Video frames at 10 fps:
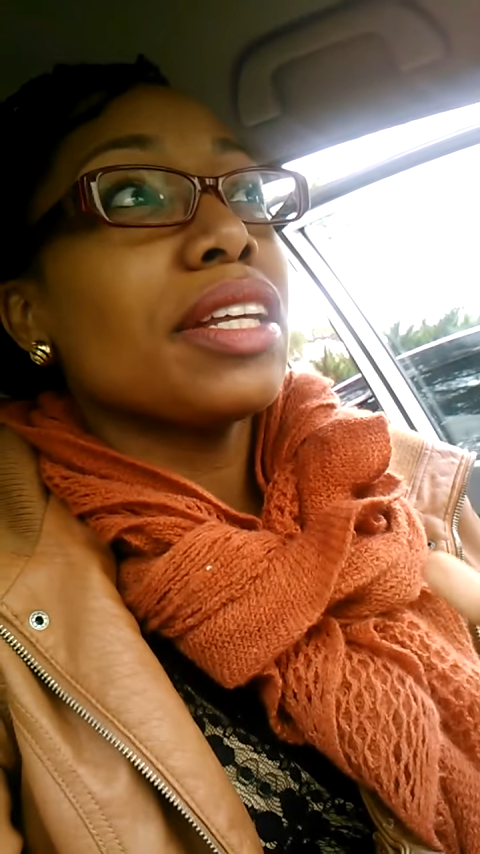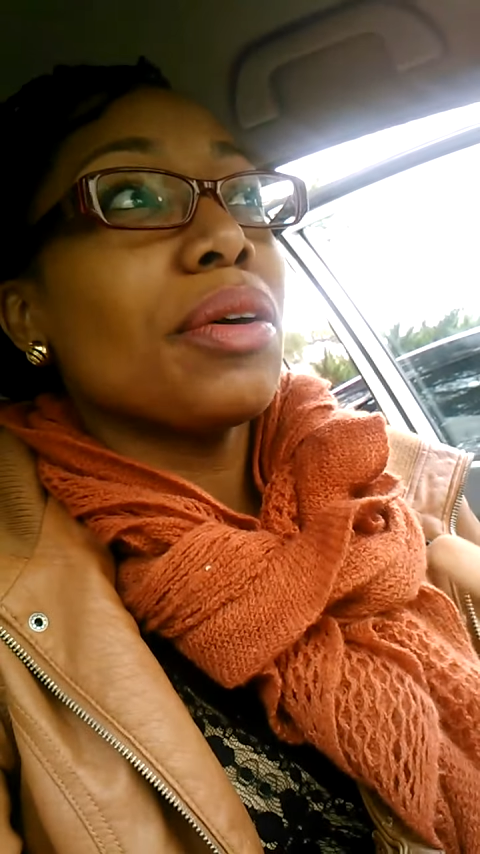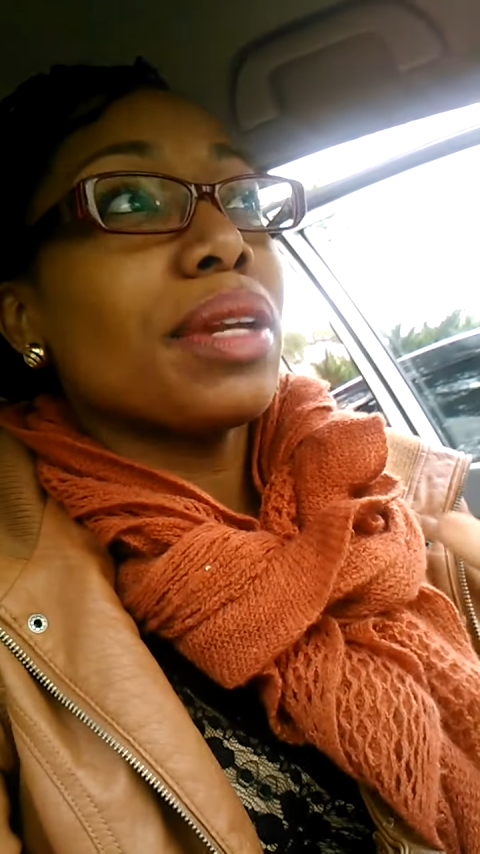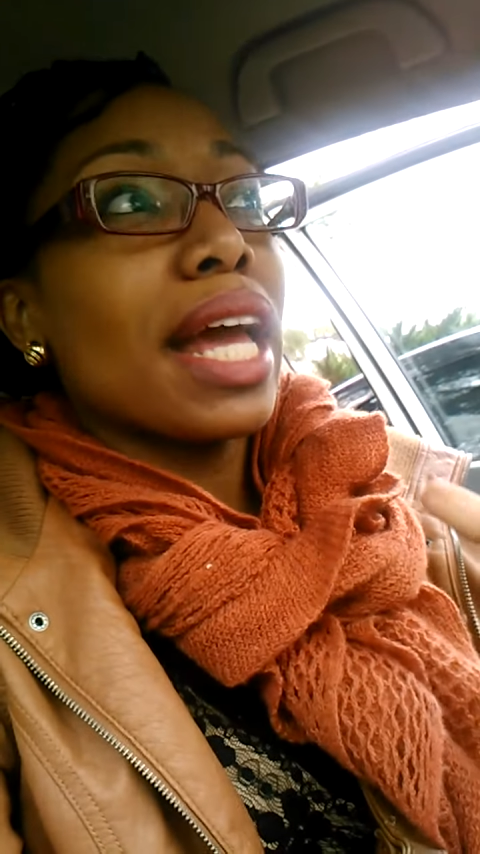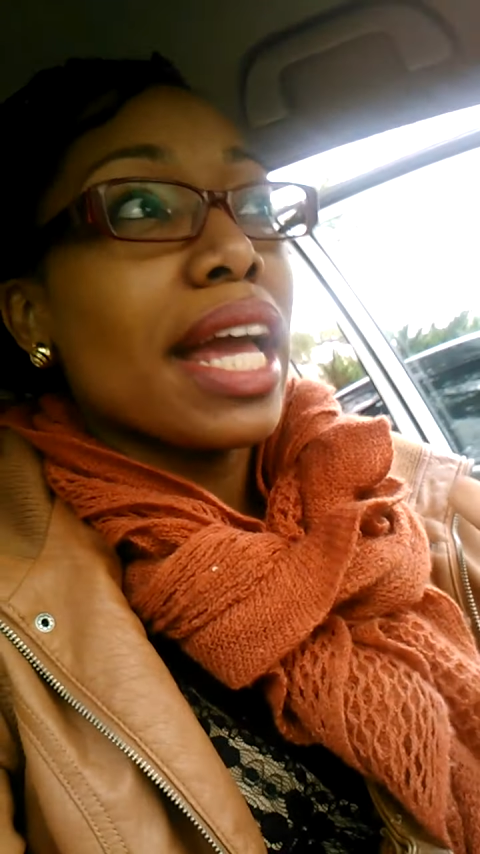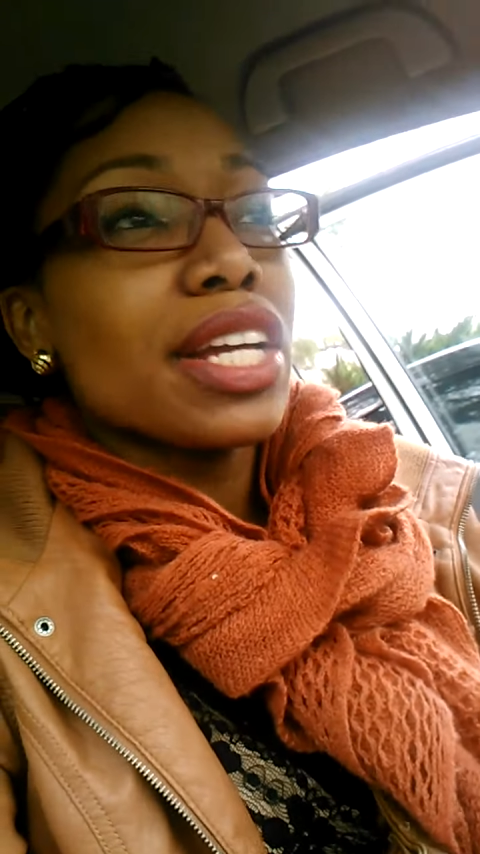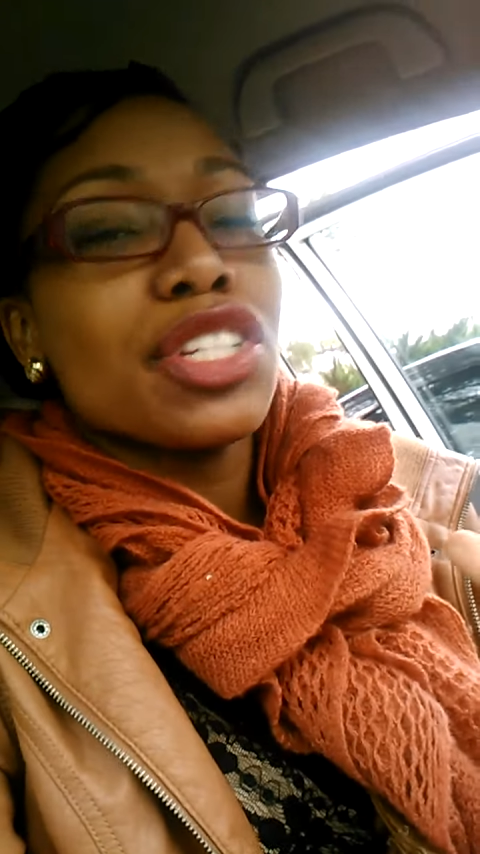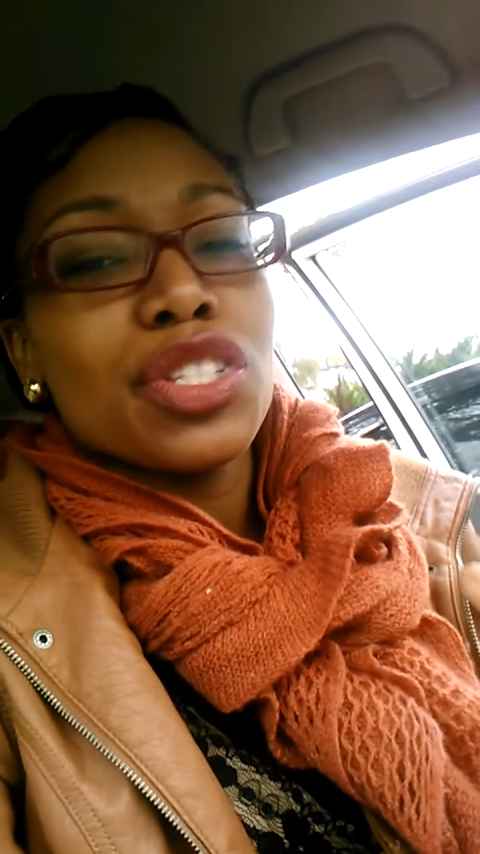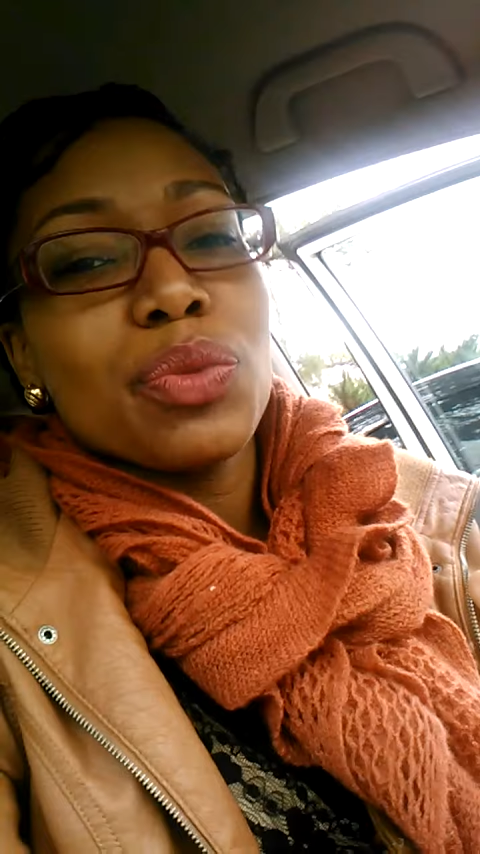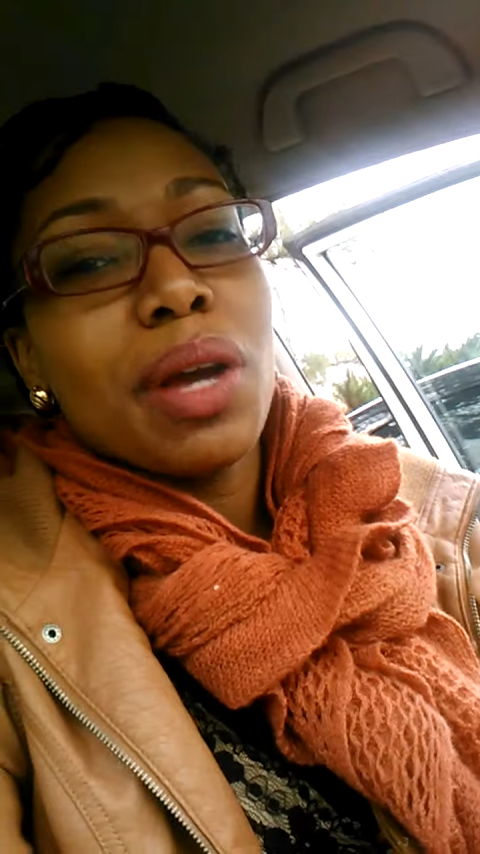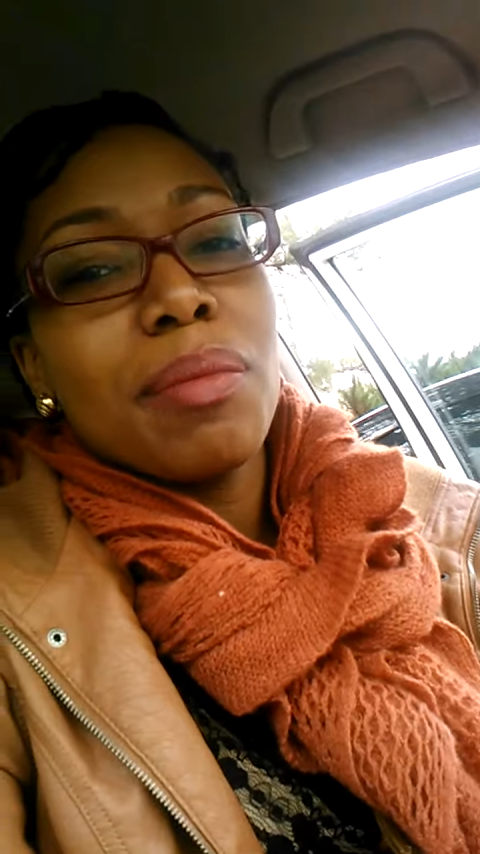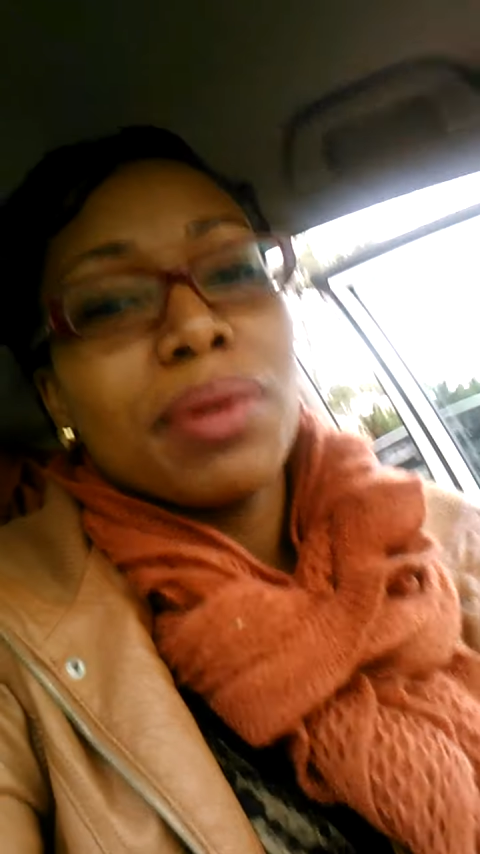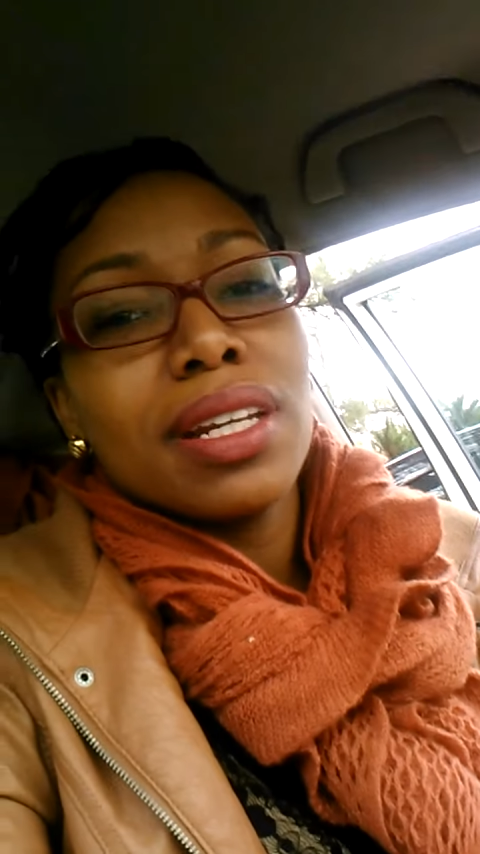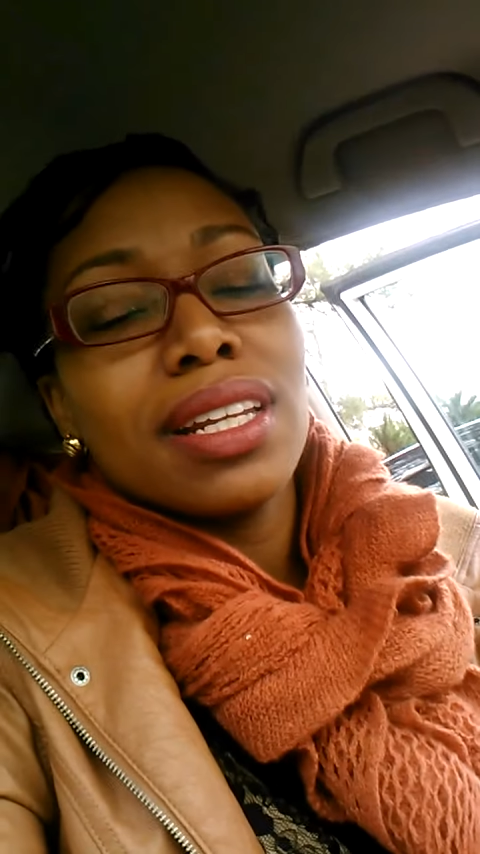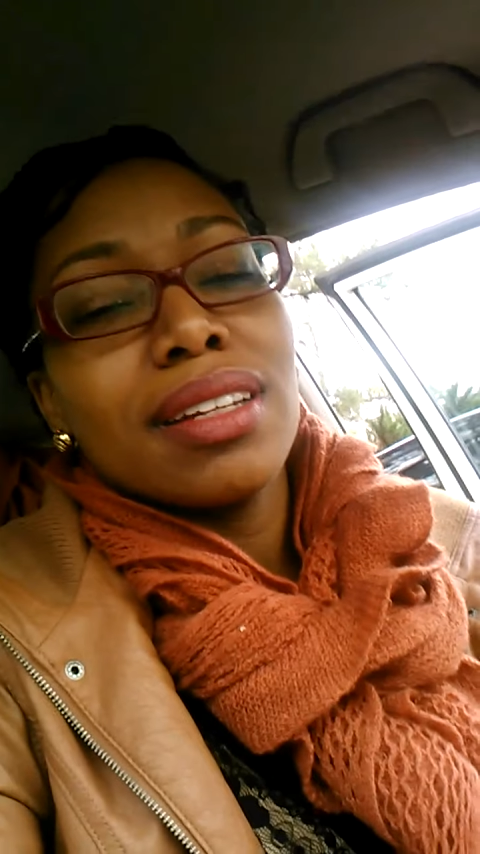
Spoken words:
you know, in an anxious way, but